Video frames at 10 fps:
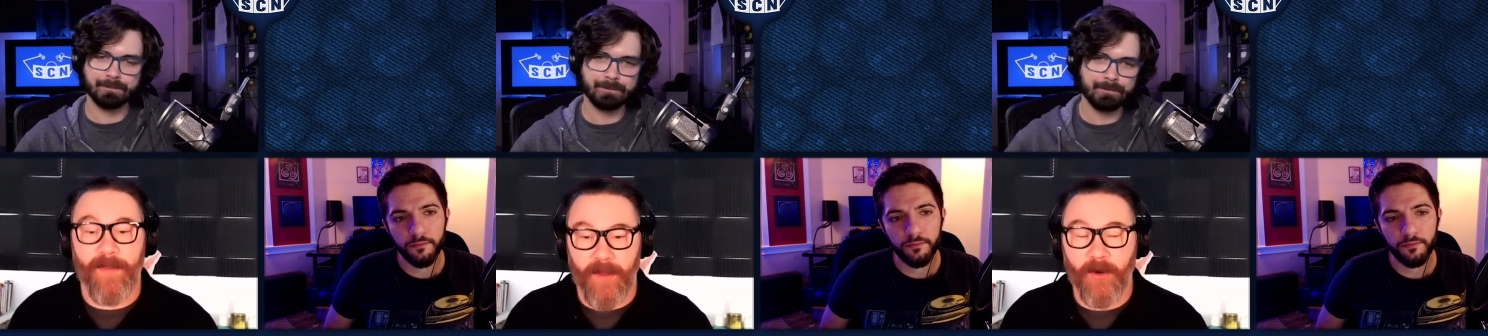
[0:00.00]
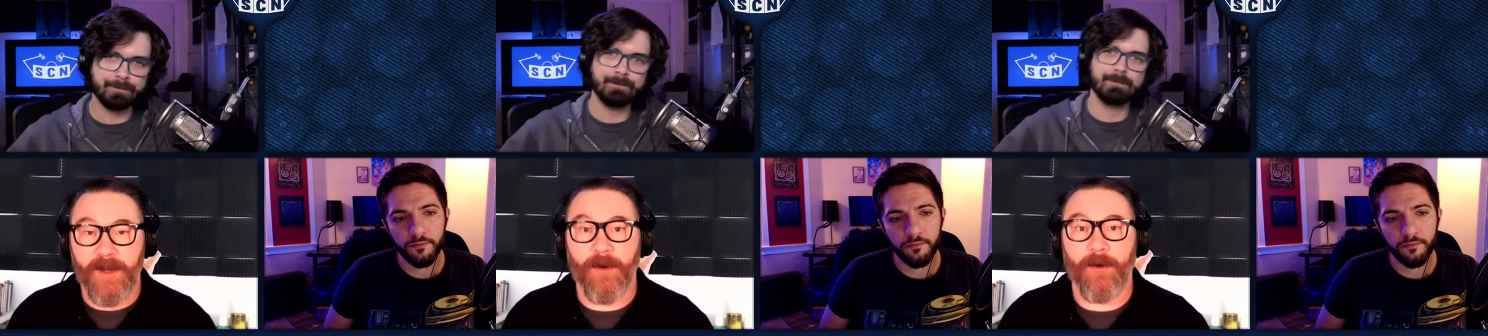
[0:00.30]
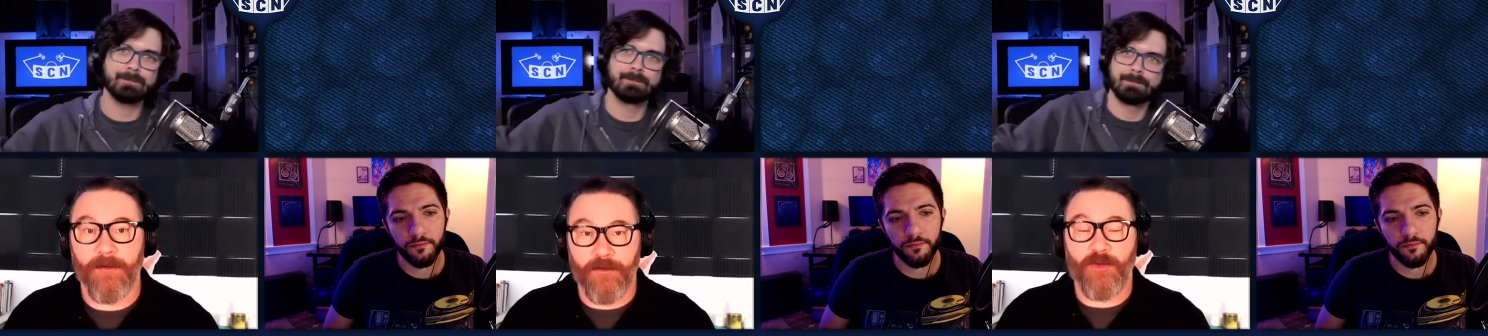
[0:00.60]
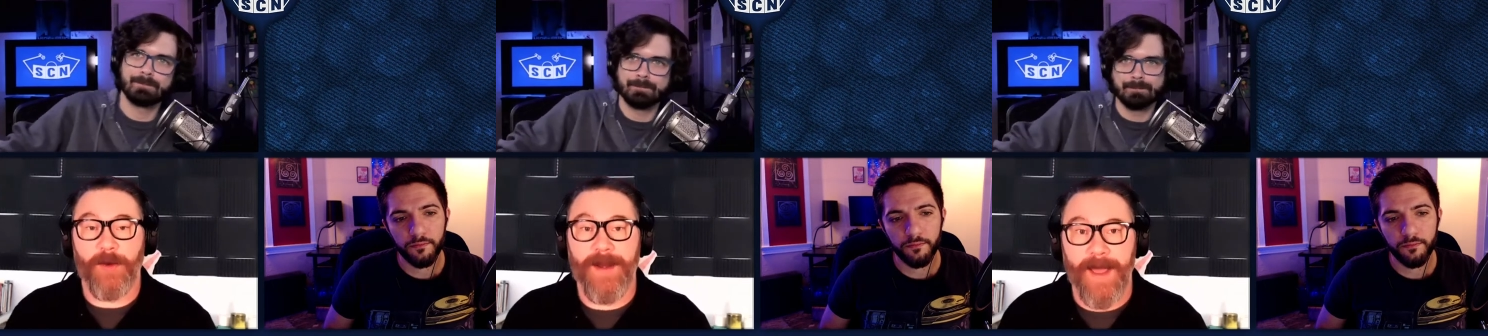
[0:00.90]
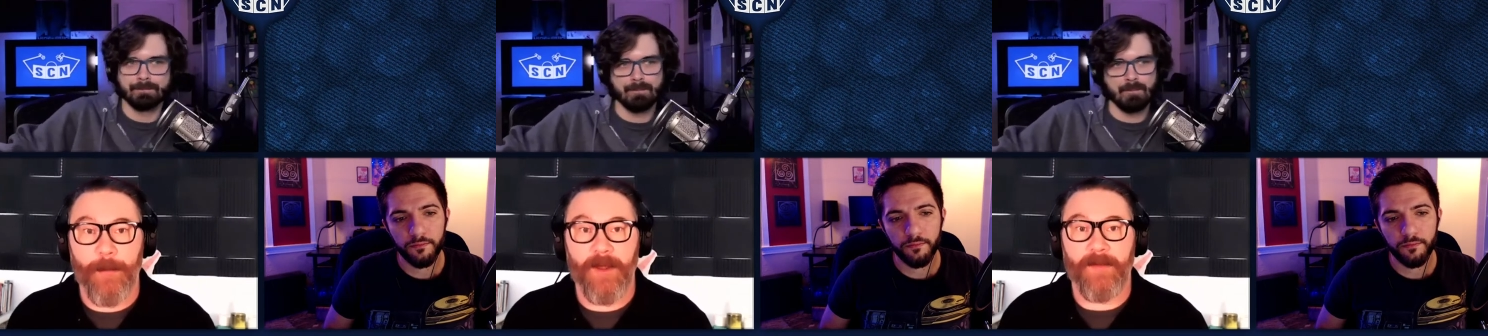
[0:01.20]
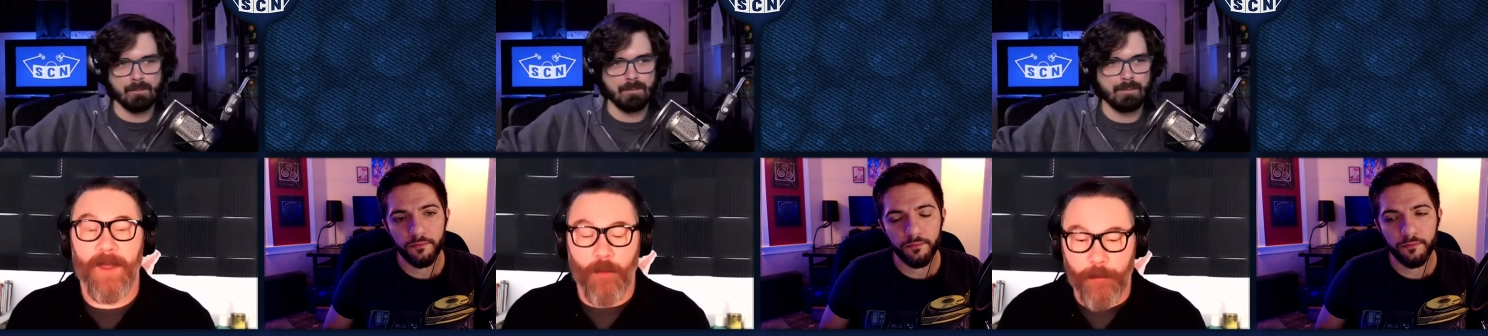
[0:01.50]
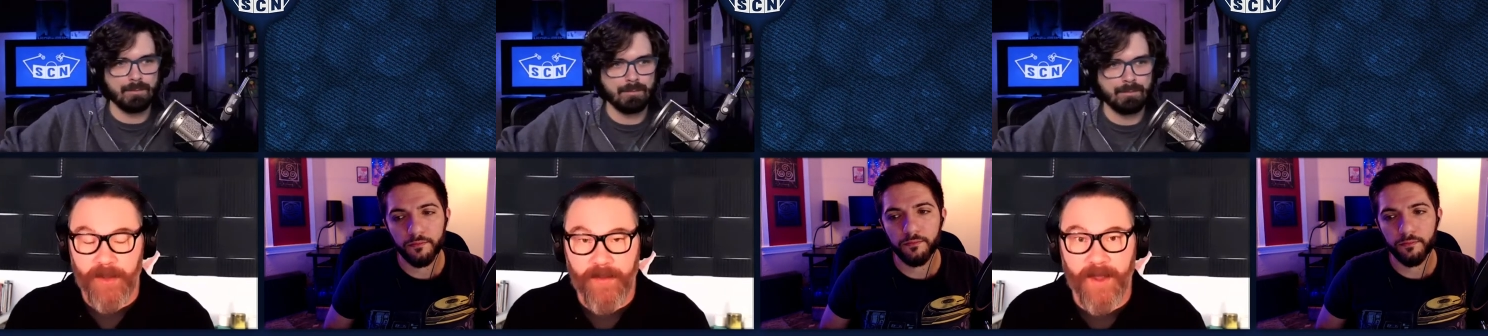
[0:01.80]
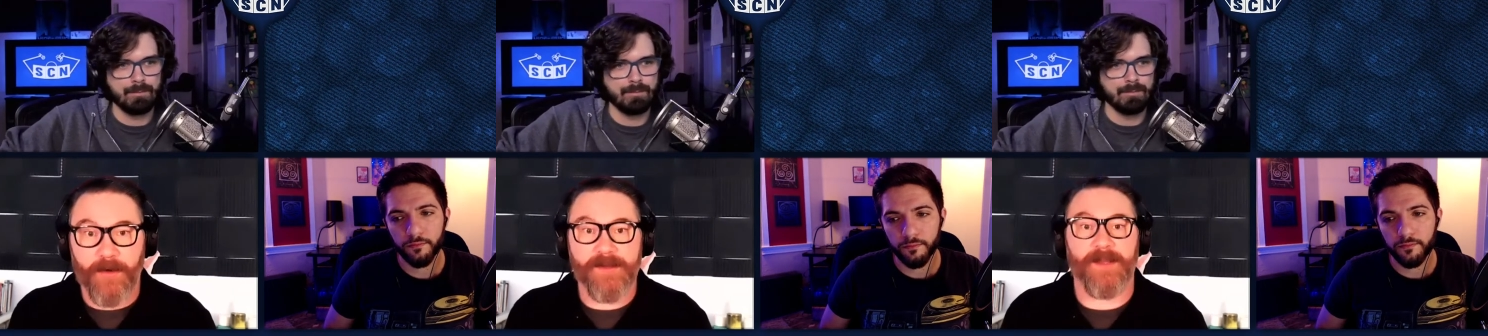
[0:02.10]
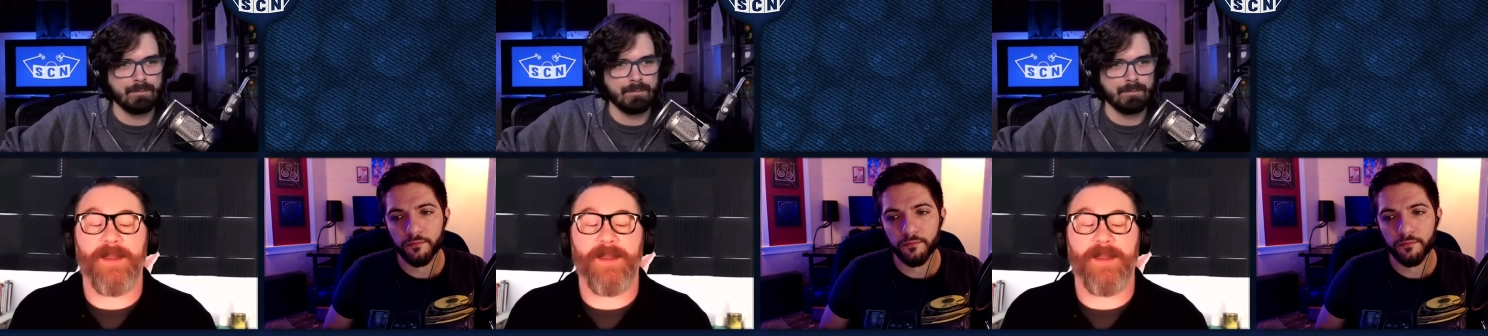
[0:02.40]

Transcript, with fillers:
Speaker 1: their character to inhabit that will be theirs